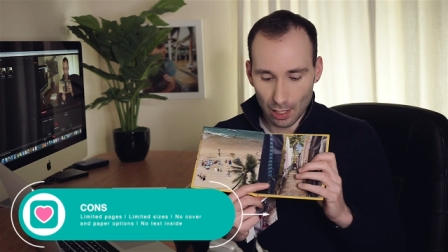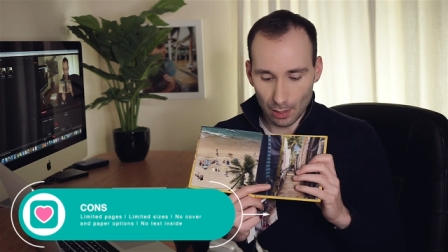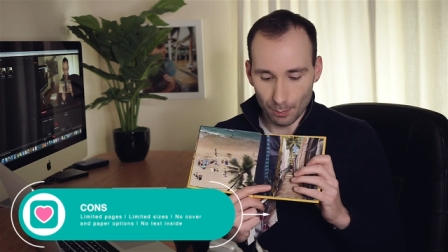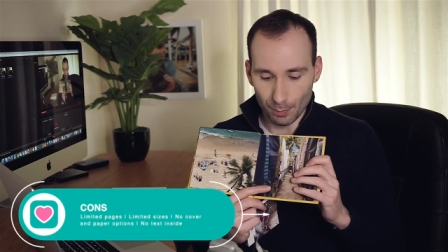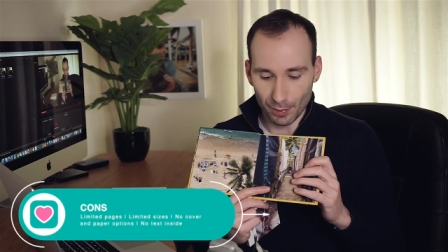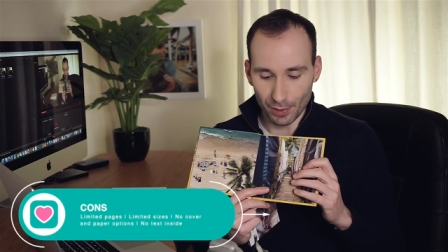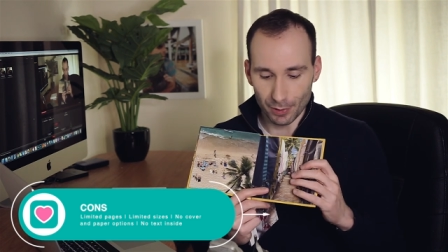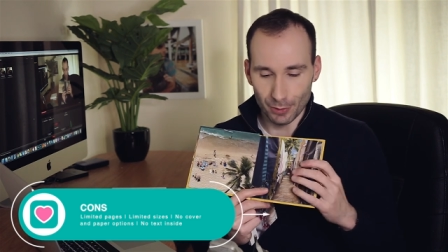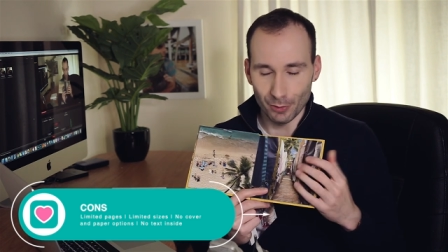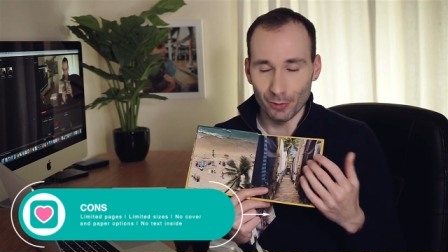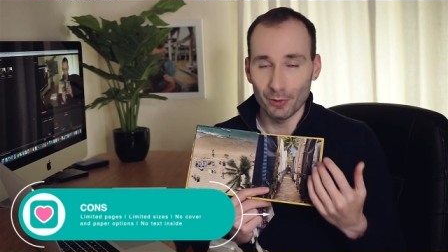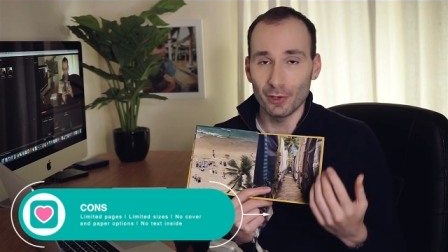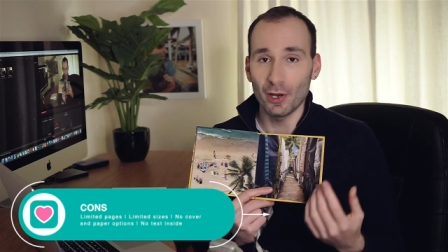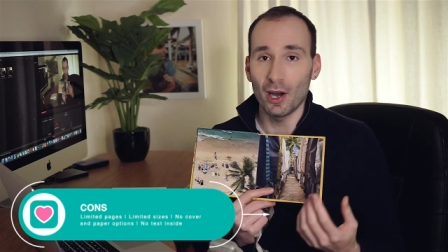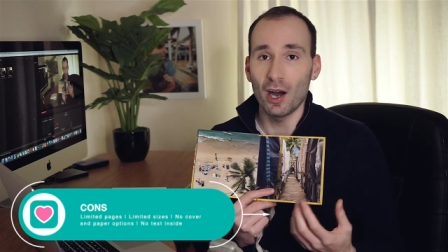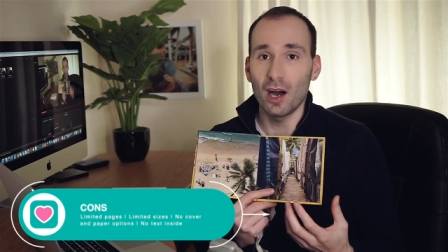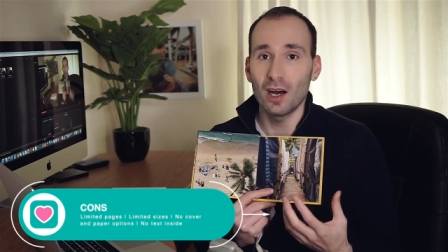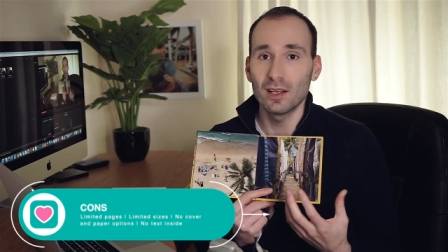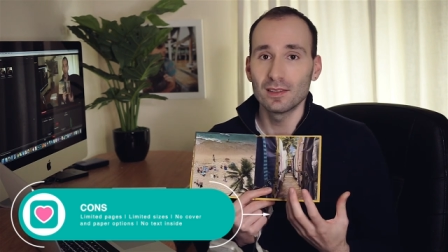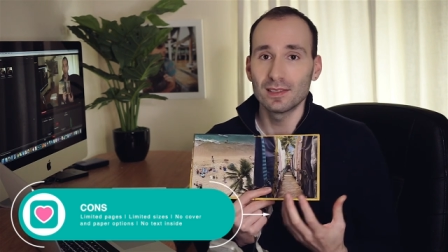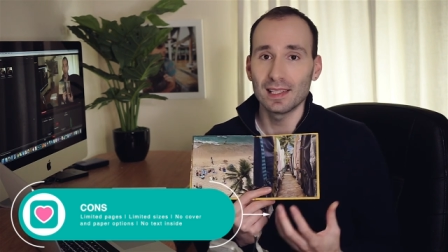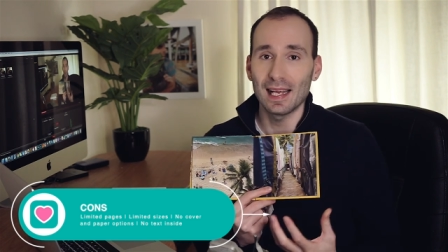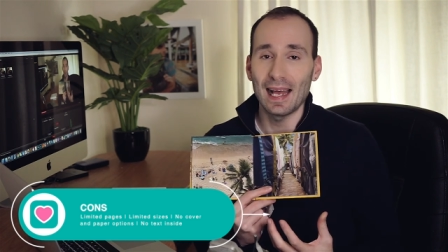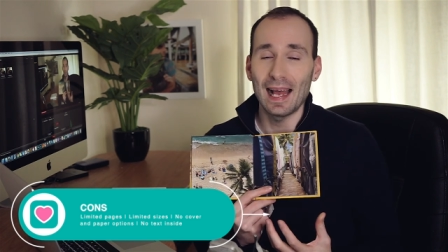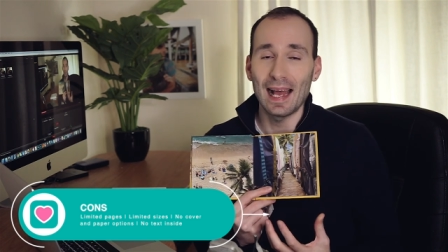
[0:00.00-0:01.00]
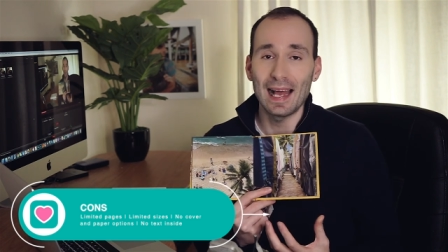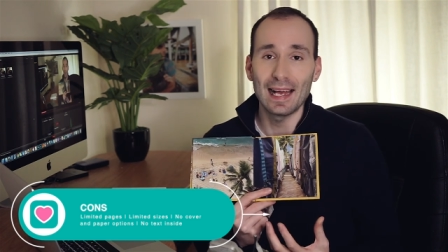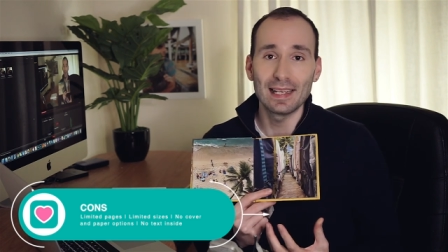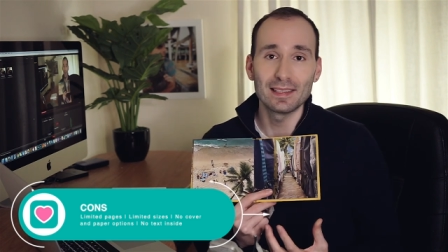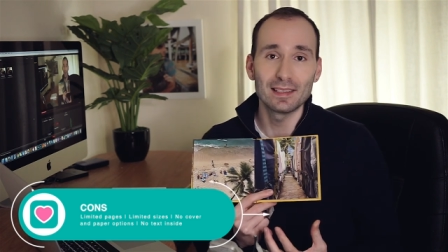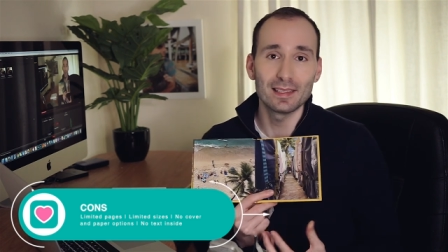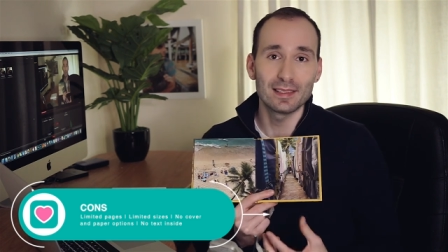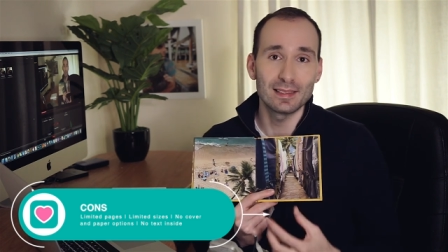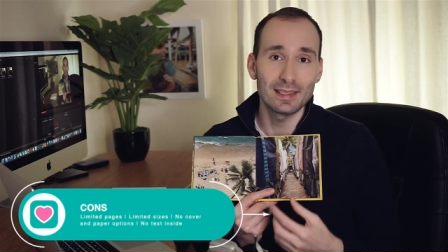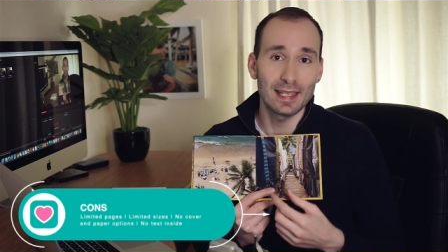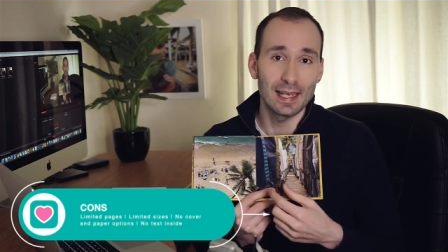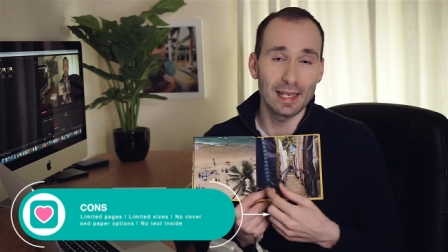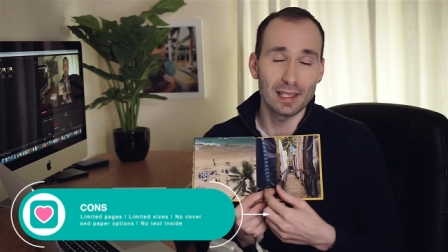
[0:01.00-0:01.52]
but you can't add
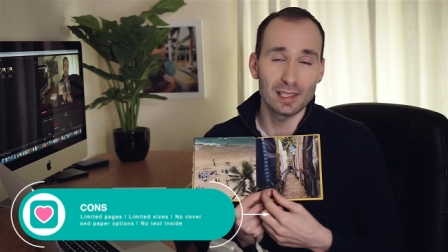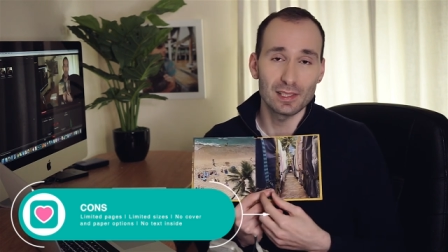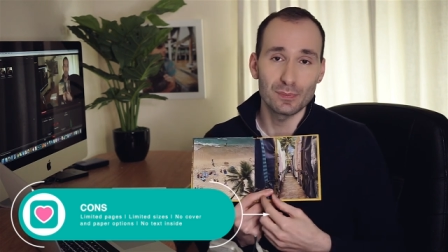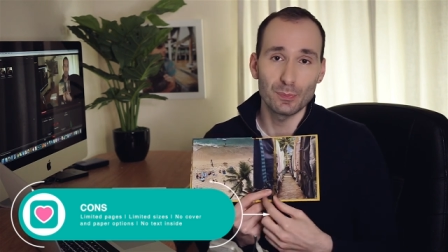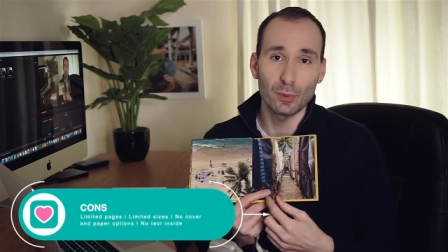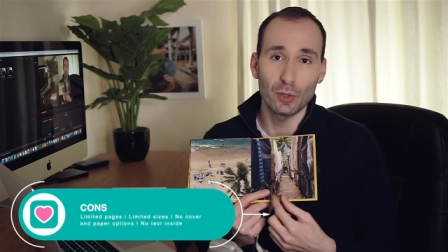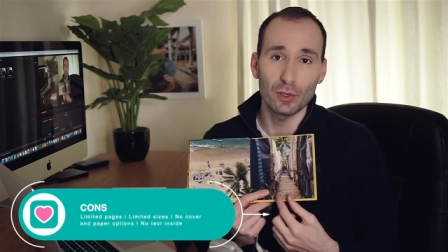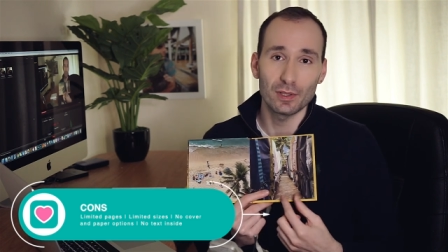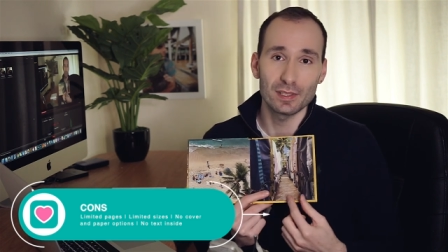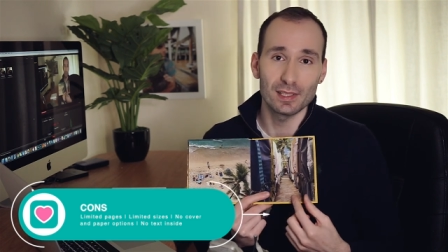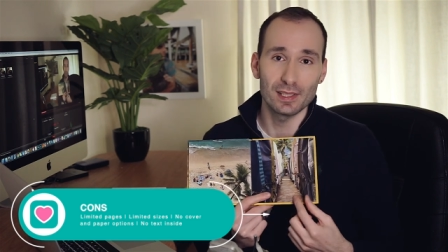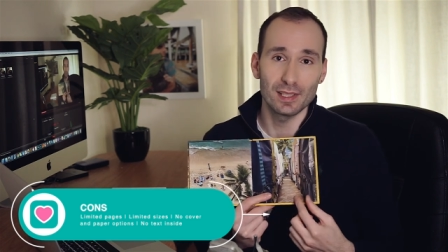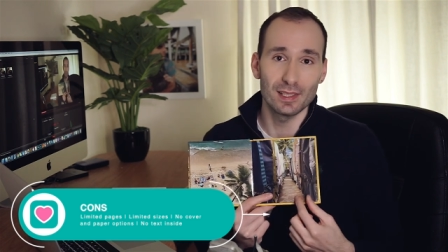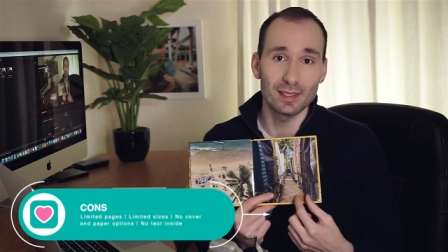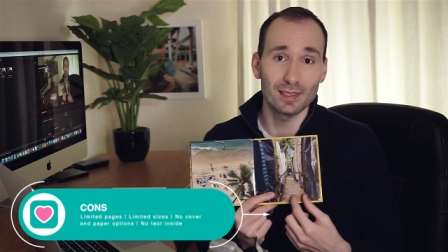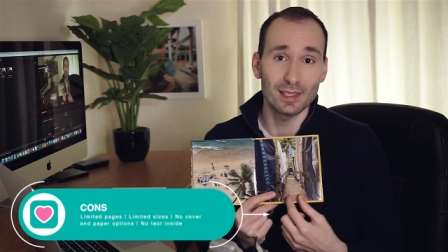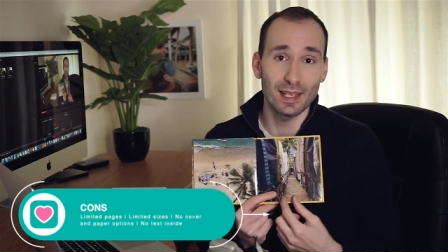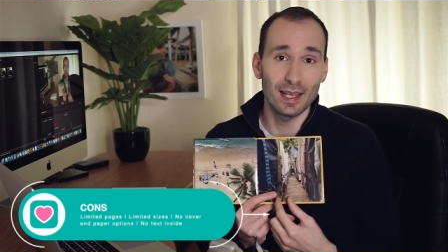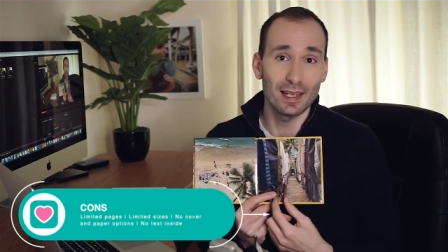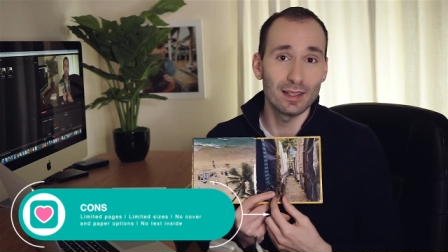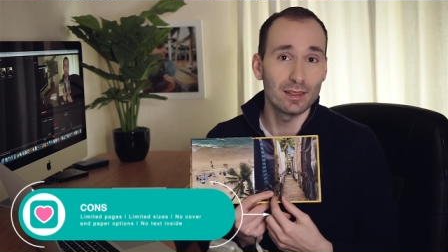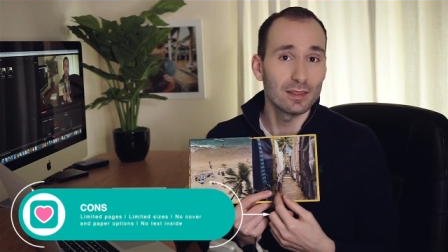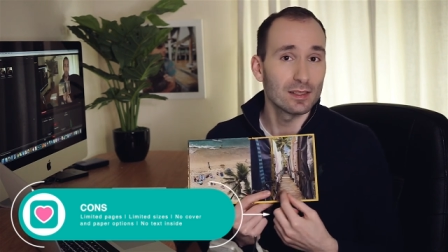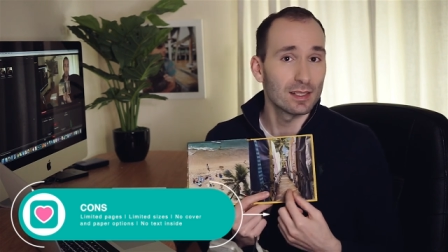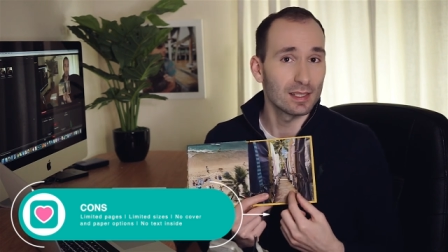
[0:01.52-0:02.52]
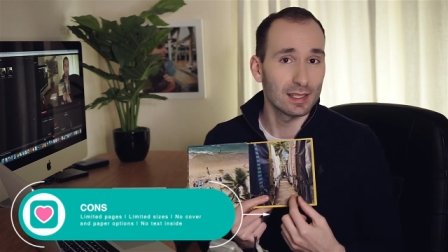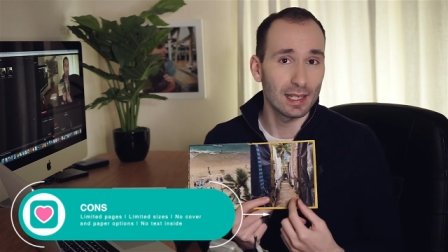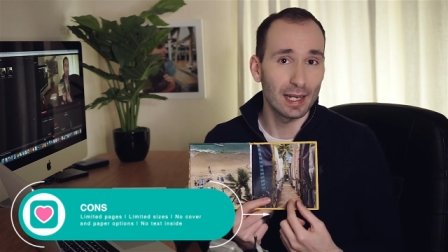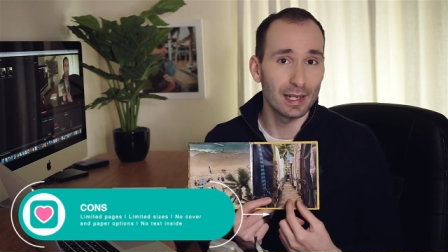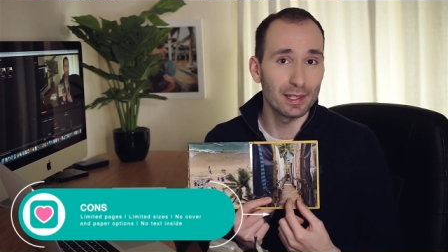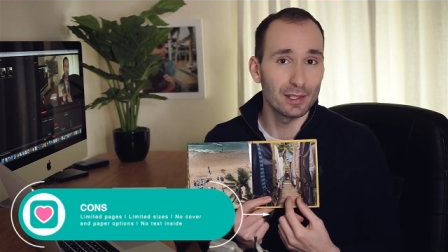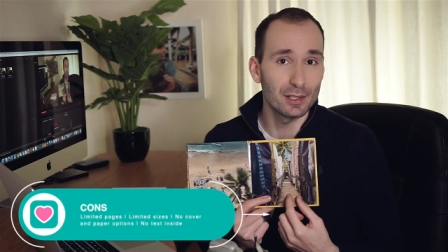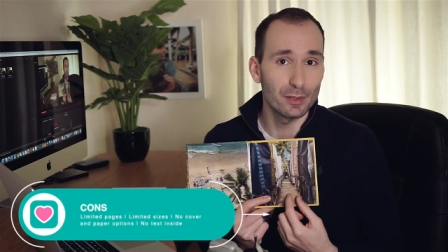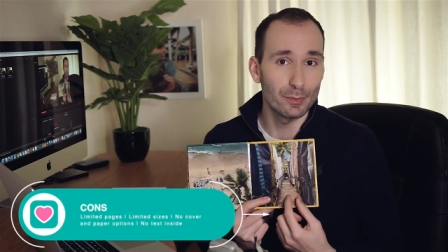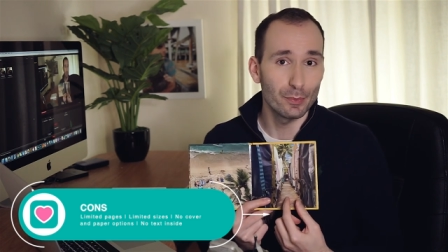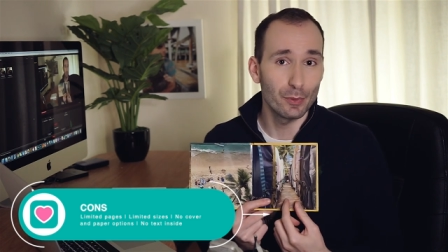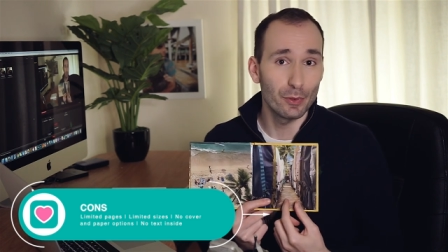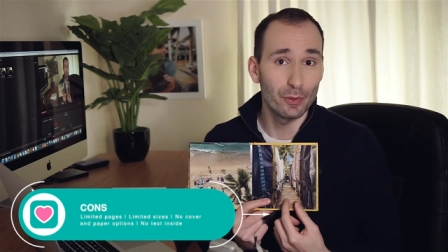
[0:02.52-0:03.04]
text boxes
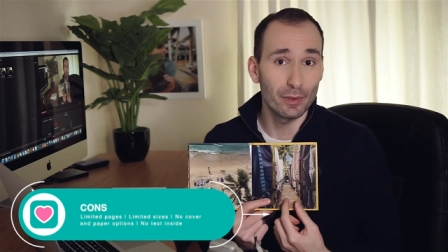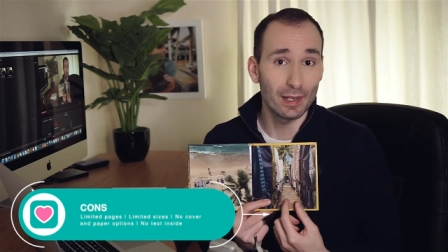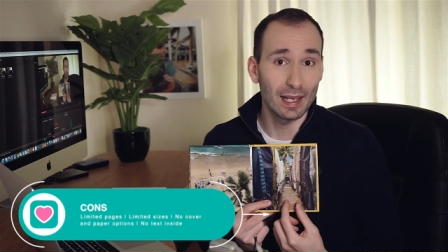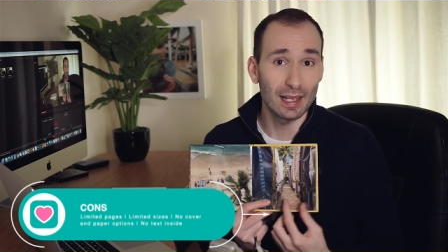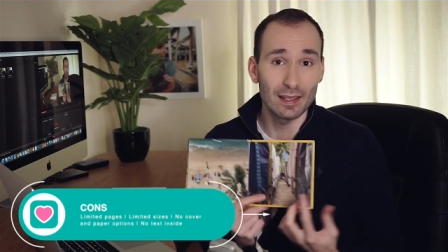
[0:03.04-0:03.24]
inside the book.